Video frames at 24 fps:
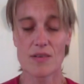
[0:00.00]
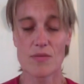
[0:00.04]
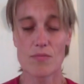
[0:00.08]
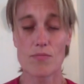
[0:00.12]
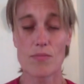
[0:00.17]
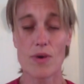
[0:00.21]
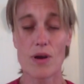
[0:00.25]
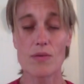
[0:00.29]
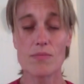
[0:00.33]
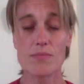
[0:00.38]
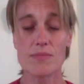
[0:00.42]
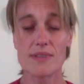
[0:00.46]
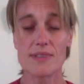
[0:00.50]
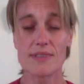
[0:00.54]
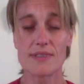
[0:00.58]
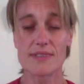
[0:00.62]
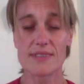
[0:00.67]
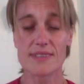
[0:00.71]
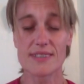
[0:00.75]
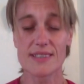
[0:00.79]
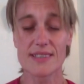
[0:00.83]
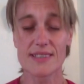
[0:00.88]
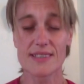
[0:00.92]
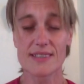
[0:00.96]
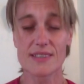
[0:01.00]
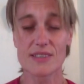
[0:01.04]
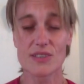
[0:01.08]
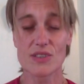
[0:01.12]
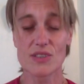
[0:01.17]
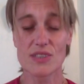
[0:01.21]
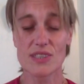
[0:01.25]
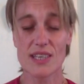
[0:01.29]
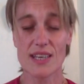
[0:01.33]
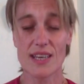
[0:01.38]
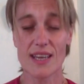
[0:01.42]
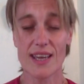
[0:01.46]
moment to
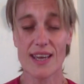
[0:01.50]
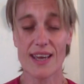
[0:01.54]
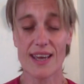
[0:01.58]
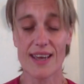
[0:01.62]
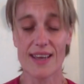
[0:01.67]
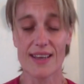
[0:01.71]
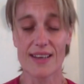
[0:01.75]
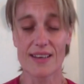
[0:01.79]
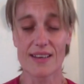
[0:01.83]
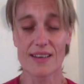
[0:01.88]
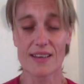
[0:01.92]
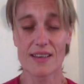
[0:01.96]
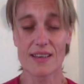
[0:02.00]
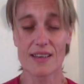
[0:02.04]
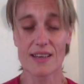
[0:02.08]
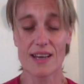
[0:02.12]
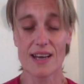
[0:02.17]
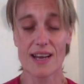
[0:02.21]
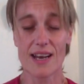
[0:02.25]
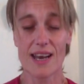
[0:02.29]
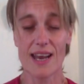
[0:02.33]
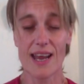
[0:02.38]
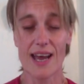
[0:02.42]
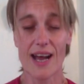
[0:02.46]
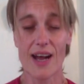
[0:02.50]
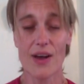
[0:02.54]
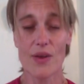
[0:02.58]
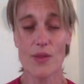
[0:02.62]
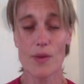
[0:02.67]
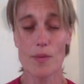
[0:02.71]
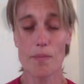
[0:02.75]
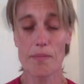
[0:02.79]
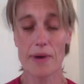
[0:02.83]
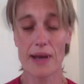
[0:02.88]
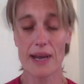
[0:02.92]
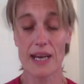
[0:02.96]
sink in. Allow
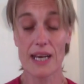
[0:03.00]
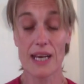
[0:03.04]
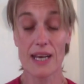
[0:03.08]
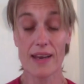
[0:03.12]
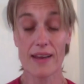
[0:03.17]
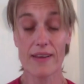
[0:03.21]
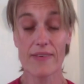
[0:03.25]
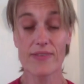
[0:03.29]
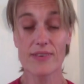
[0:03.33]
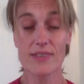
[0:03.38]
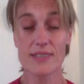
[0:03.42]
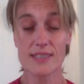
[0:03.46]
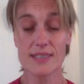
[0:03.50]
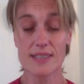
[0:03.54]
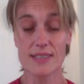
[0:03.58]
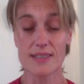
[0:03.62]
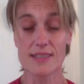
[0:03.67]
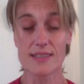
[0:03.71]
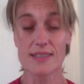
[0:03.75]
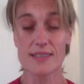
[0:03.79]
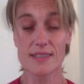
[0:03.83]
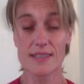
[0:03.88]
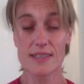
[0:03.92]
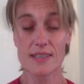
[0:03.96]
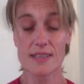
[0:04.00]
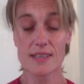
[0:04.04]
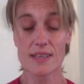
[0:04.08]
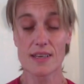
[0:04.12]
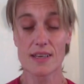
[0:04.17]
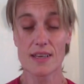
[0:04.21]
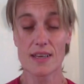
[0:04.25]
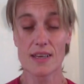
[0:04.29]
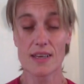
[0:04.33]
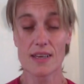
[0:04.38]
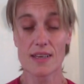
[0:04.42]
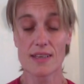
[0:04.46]
the magnificence
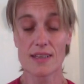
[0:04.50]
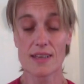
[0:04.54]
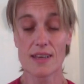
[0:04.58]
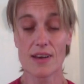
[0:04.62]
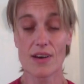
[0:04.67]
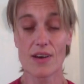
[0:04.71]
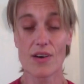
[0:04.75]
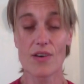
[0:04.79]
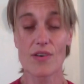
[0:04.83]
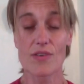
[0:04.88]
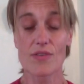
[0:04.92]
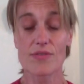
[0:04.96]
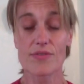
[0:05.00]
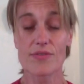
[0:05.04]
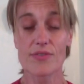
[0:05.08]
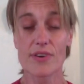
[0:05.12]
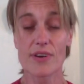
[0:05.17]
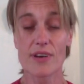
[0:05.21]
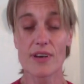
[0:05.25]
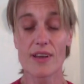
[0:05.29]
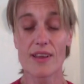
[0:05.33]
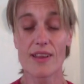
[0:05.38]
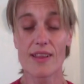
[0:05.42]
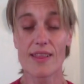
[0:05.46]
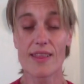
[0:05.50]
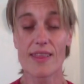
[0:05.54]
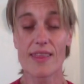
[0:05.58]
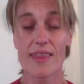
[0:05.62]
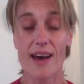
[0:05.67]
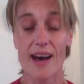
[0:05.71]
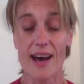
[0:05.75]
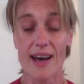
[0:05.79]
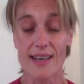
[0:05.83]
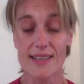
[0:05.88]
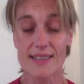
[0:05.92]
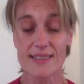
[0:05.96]
of
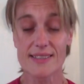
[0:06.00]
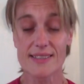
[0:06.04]
that